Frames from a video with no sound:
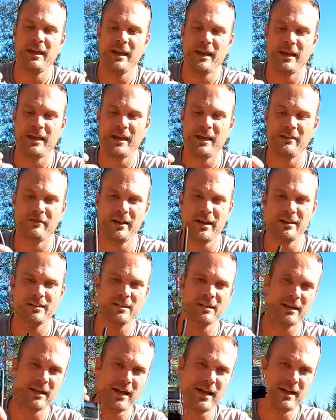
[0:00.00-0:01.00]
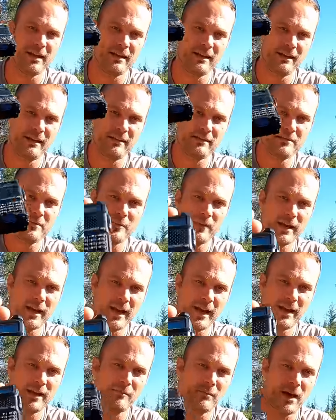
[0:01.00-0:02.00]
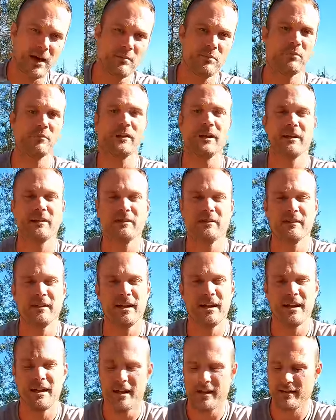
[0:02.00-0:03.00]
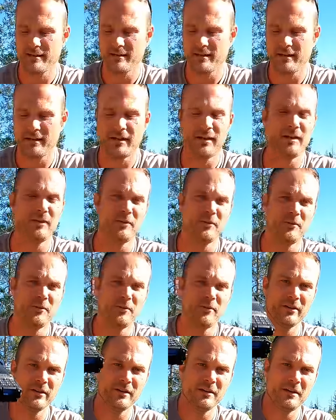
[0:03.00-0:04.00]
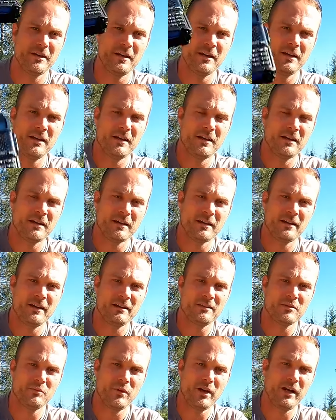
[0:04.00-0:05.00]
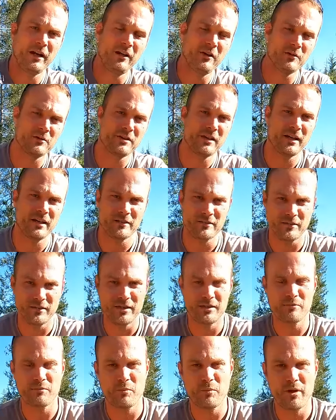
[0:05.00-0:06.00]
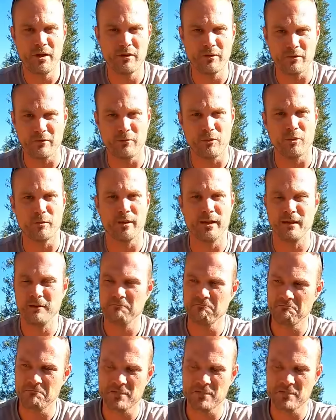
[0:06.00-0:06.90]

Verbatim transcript: And I've actually handed it to a ham operator and said, hey dude, get some radio checks on these repeaters for me.